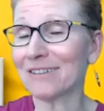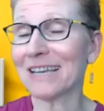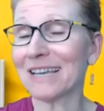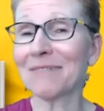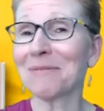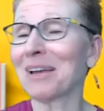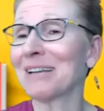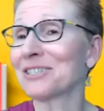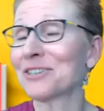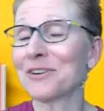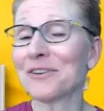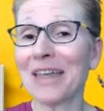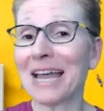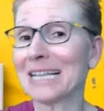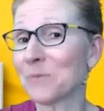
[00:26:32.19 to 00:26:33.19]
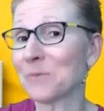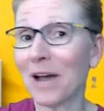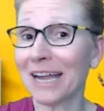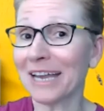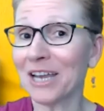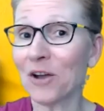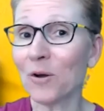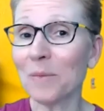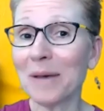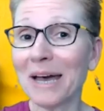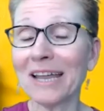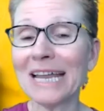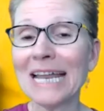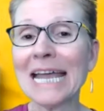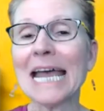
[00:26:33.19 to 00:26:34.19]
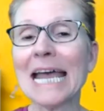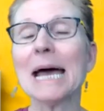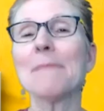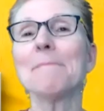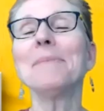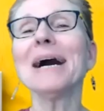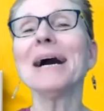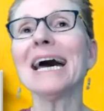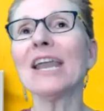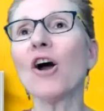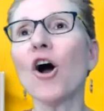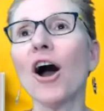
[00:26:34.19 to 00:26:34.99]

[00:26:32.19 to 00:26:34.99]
I'm not sure if that's why I know about it, but